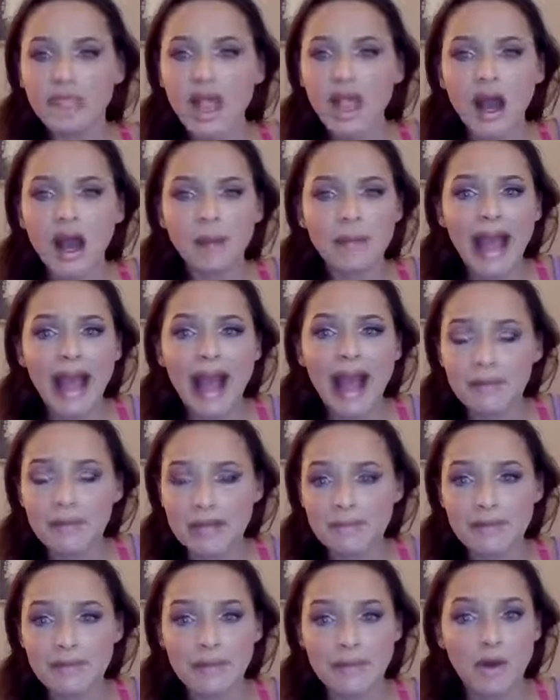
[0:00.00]
how
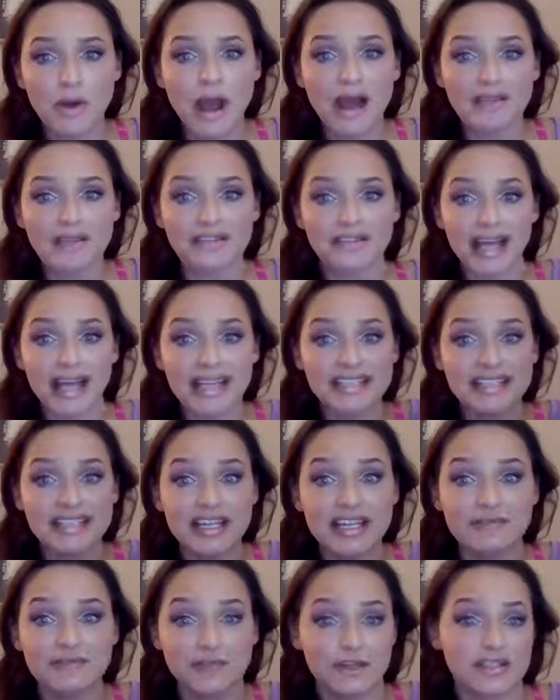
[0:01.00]
many people have liked
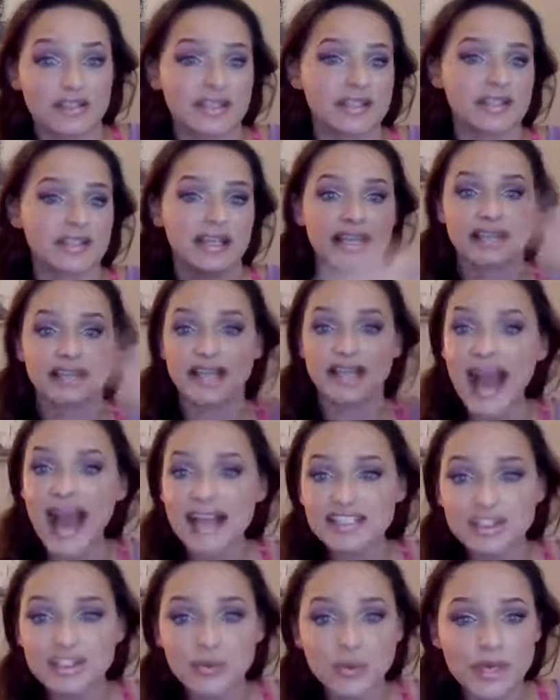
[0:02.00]
it versus like
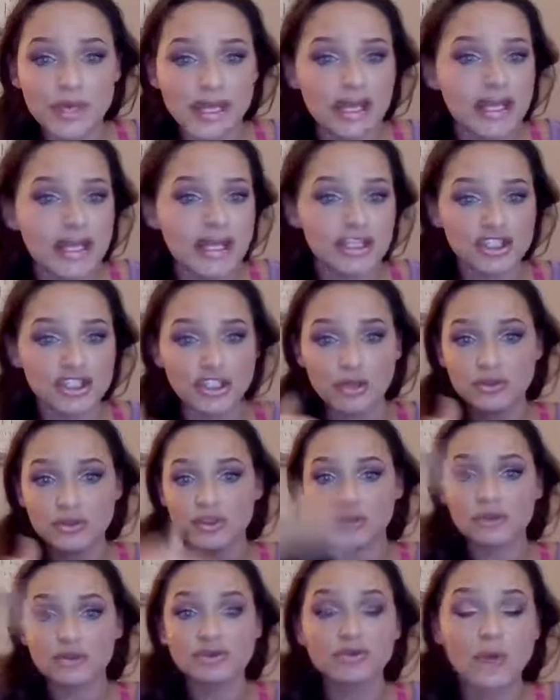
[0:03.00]
last week. It shows
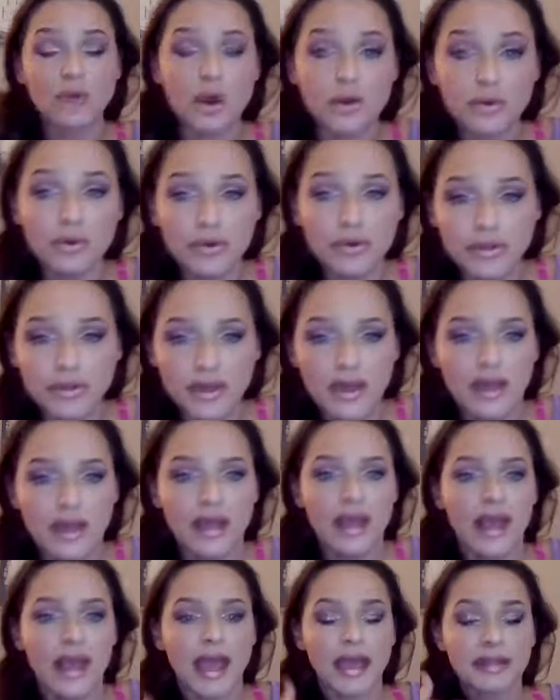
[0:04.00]
you growth
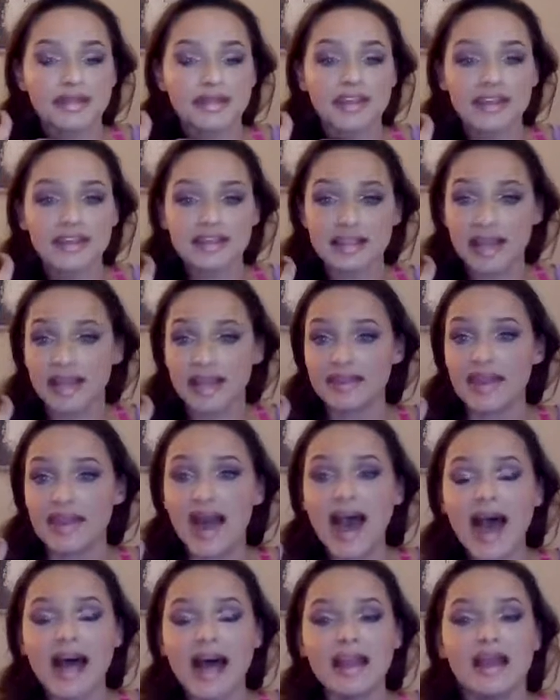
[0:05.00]
and things like
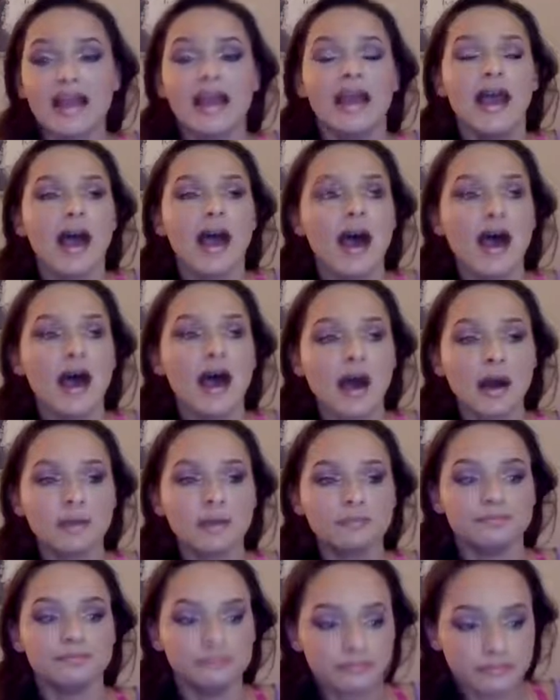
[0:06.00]
that.
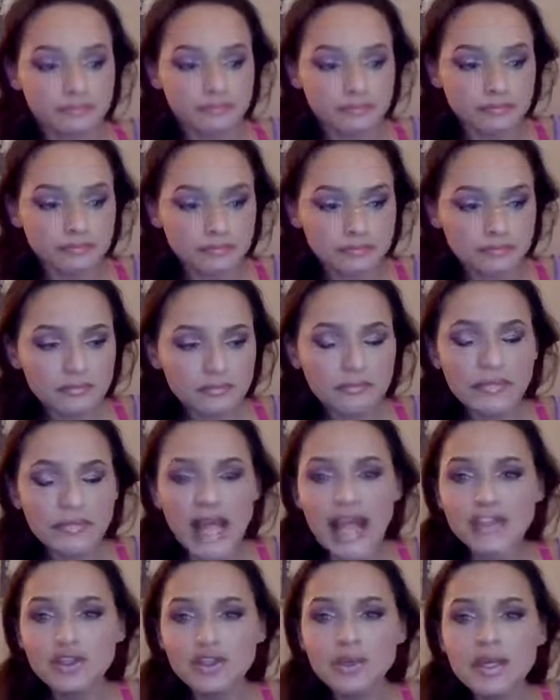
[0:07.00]
And
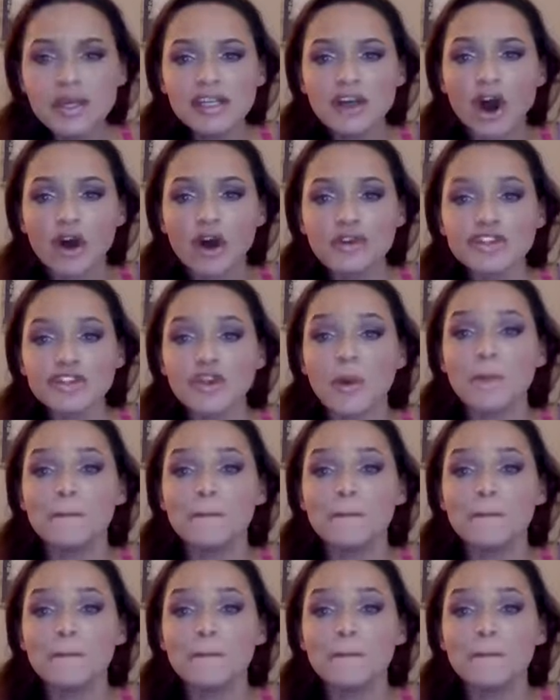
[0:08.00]
you can also